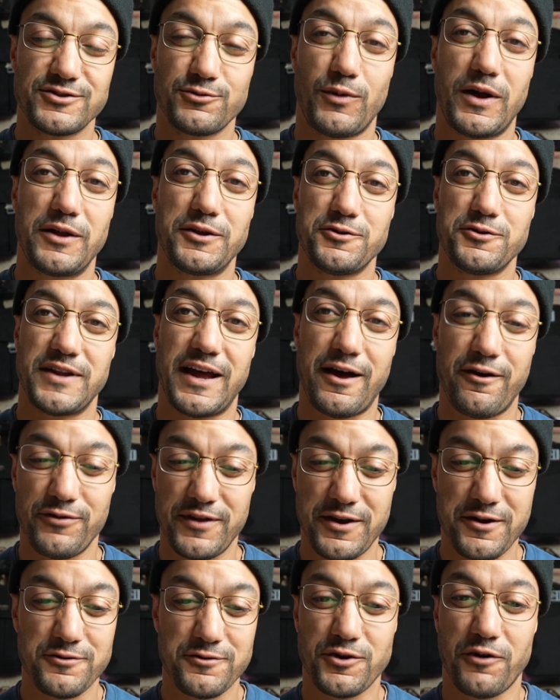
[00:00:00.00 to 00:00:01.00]
While you're down
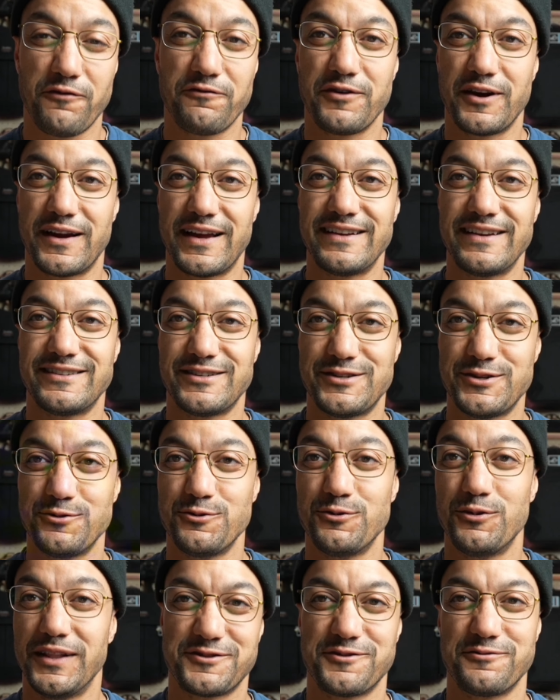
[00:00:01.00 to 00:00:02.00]
there, don't forget
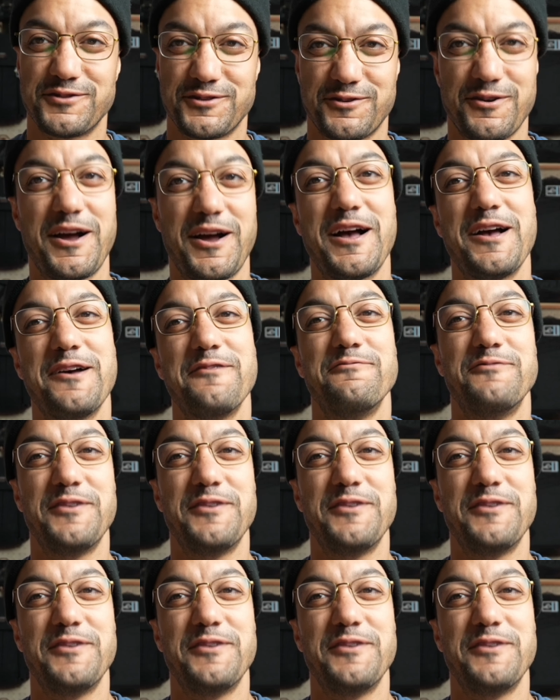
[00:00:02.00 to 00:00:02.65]
to subscribe,